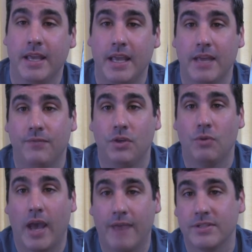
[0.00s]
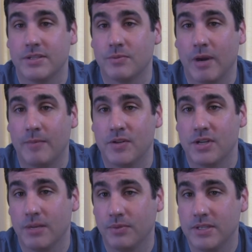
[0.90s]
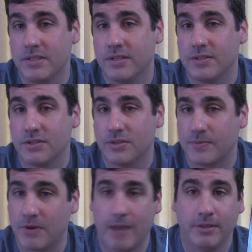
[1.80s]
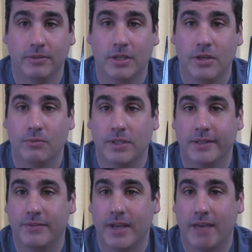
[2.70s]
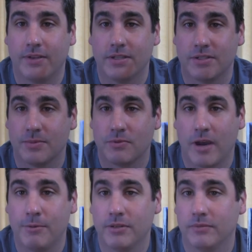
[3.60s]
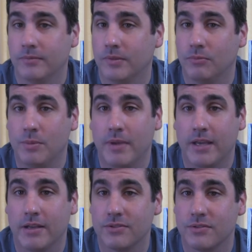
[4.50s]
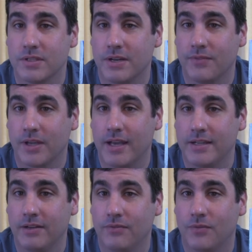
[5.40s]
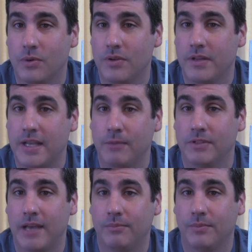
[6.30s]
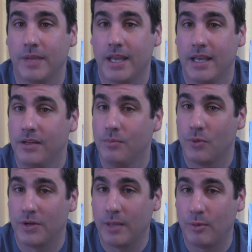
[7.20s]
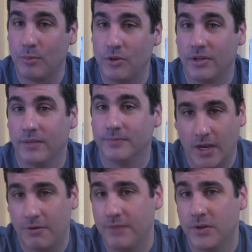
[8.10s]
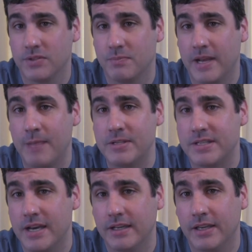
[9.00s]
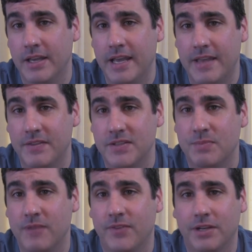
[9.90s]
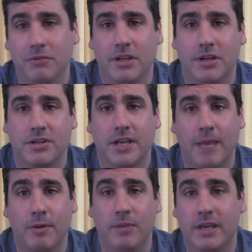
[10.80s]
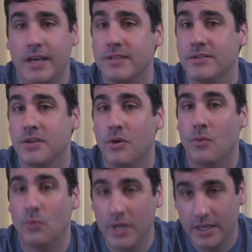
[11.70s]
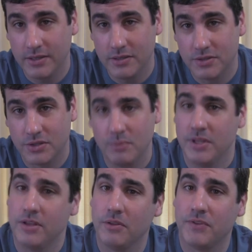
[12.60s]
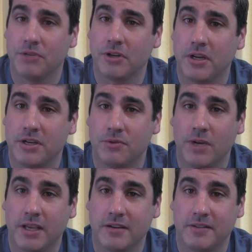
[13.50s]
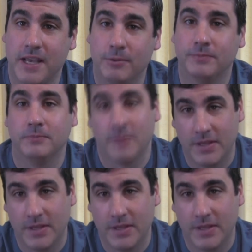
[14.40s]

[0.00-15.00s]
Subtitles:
If you haven't subscribed to the channel, please consider subscribing. We'd love to have you as a subscriber. We make all sorts of different content for the tabletop and board game community. Alright folks, my name is Doug, and this has been Victory Condition Gaming, because winning shouldn't be the only victory condition when you get to the table.